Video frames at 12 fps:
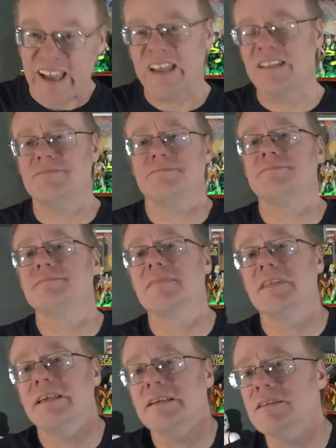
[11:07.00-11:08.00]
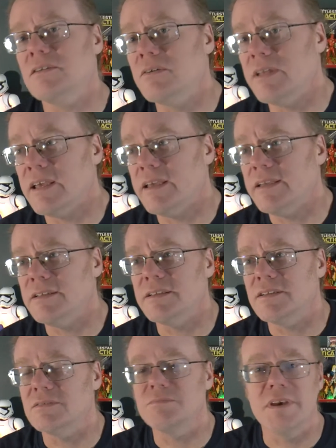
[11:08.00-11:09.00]
Okay,
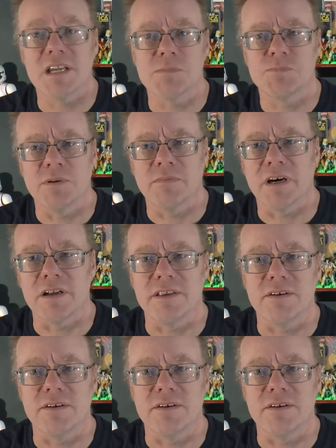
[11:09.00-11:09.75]
you know, make up your mind.